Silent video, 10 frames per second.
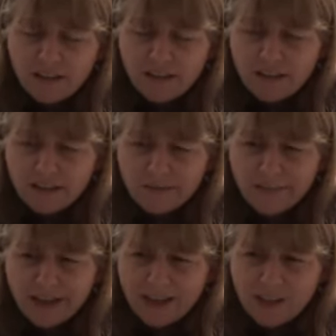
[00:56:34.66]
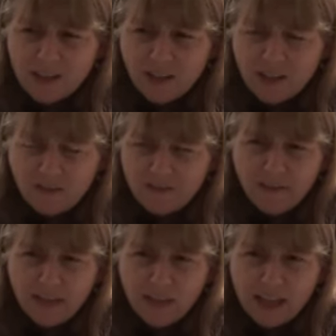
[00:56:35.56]
I guess, that
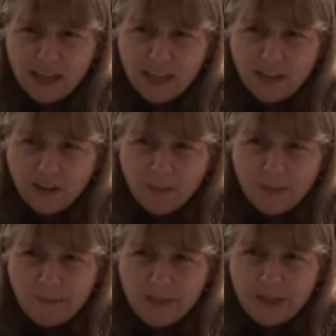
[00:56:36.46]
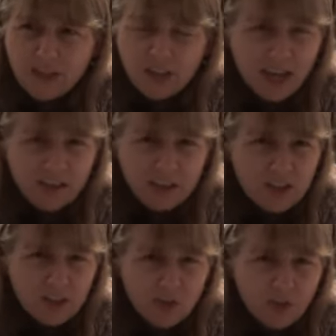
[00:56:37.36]
feel like they're being
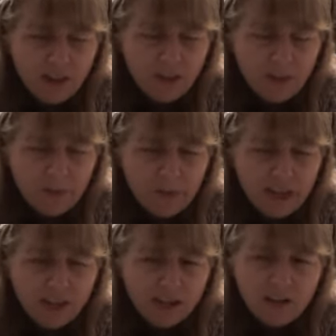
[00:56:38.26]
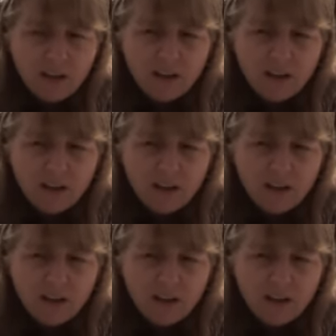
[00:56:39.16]
challenged or that they're being